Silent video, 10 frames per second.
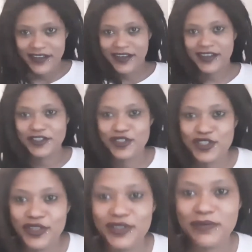I just
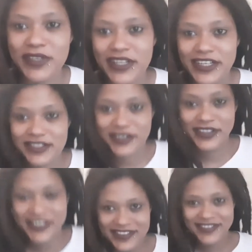turned my light
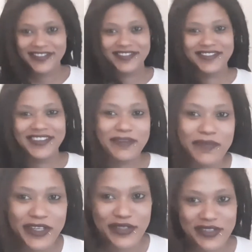on. That
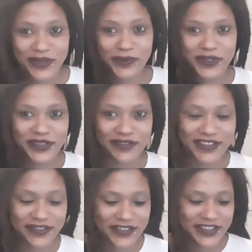makes a world of
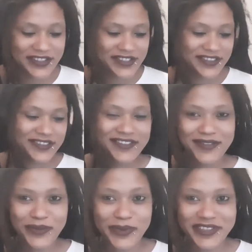difference.
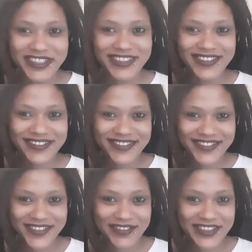World
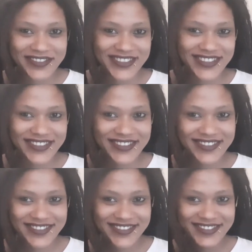of difference.
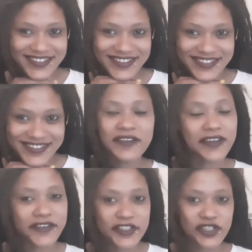
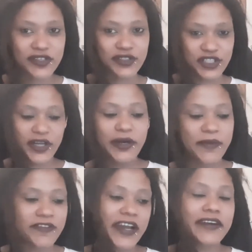The original charm
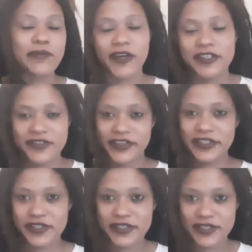of Harry Potter
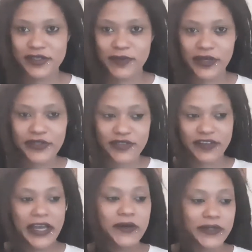existed because of
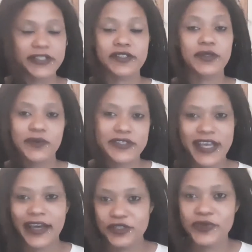how little was
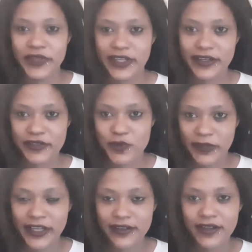actually
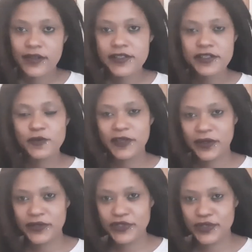explained. This is
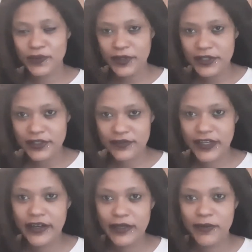because the world of
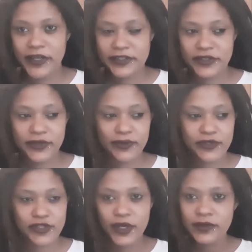Harry Potter
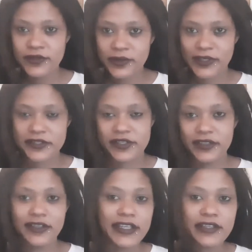was told to us
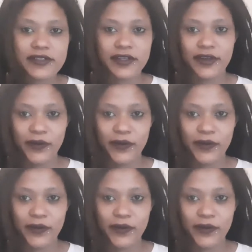on a need-to-know